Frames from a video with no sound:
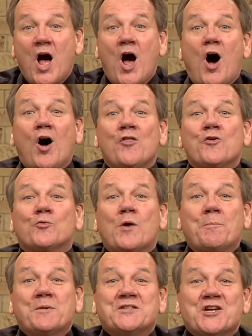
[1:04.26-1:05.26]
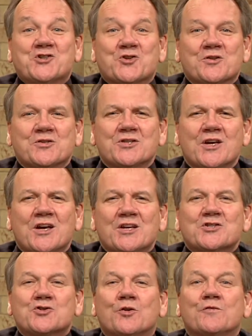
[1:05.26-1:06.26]
Other repetitions
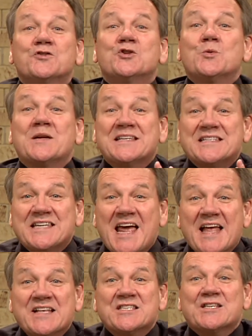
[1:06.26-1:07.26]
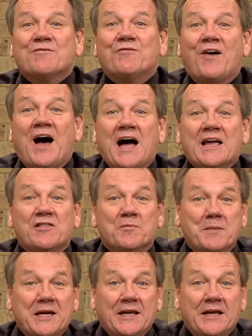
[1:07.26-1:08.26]
serve to intensify the
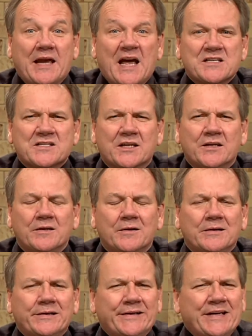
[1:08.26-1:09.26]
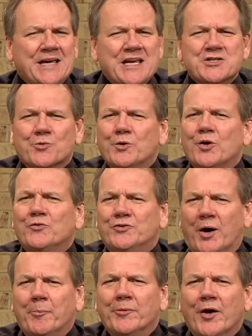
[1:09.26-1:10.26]
meaning, as in, he's a real
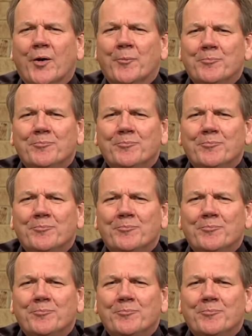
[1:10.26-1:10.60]
dum-dum.